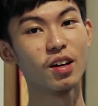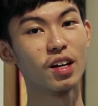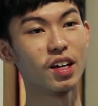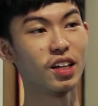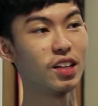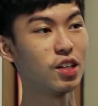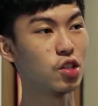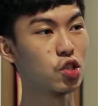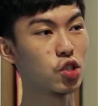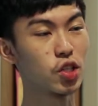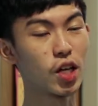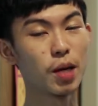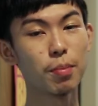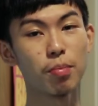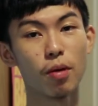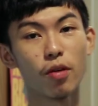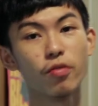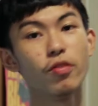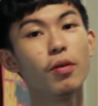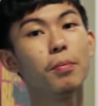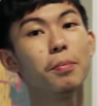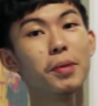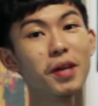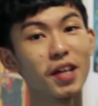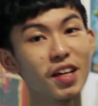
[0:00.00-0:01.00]
in the shape
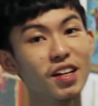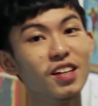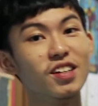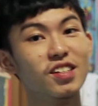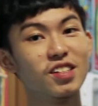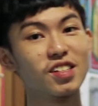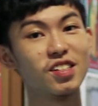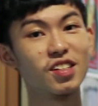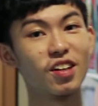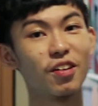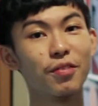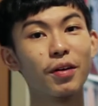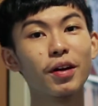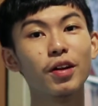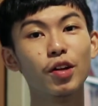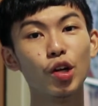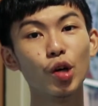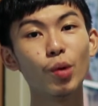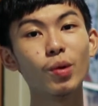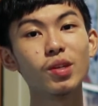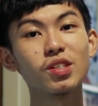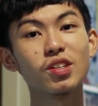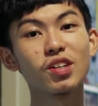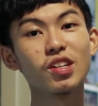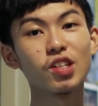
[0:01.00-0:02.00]
of a penis, alright?
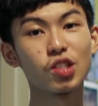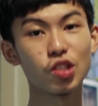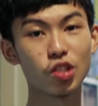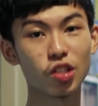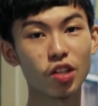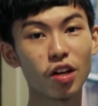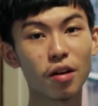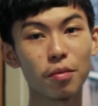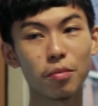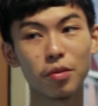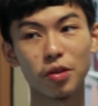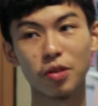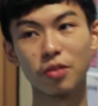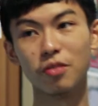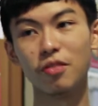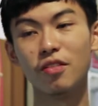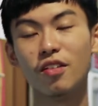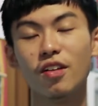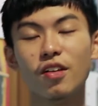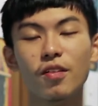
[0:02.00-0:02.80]
No one's gonna stop you.